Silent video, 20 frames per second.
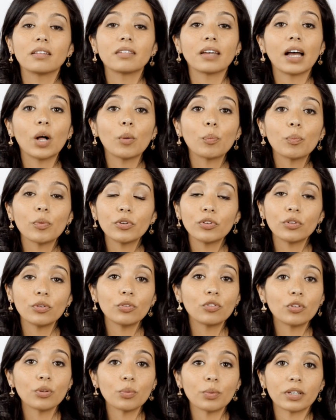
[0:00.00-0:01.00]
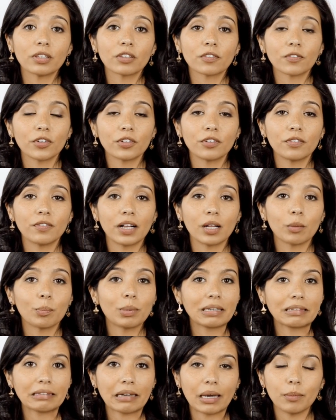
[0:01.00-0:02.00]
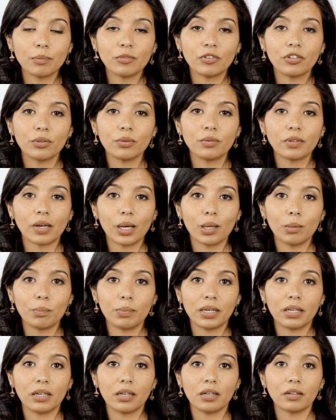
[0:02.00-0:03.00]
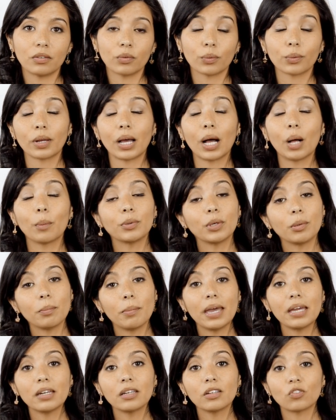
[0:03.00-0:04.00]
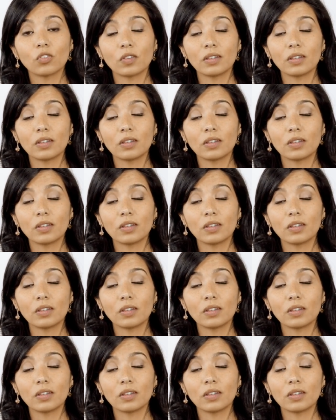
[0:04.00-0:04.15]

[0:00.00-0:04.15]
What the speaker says: To help reduce your risk for developing type 2 diabetes or to help you manage